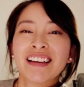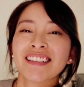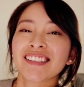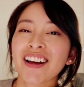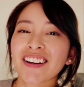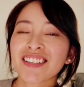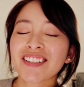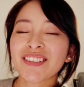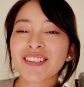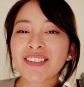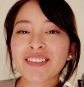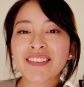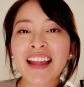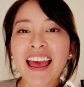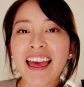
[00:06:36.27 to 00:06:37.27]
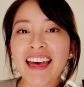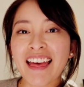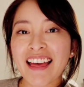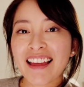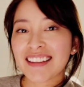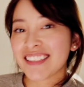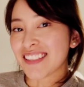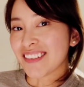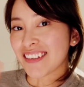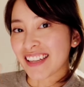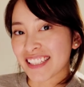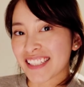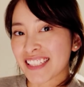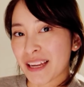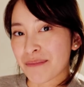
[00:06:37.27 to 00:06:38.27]
Talk to you soon and see you
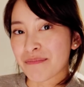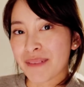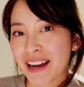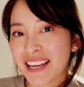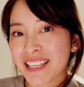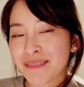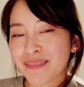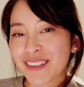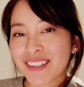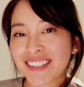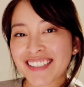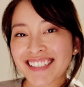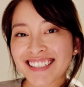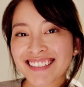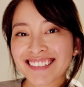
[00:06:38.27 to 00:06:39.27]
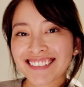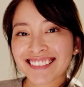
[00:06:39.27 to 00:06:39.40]
next time. Bye, explorers.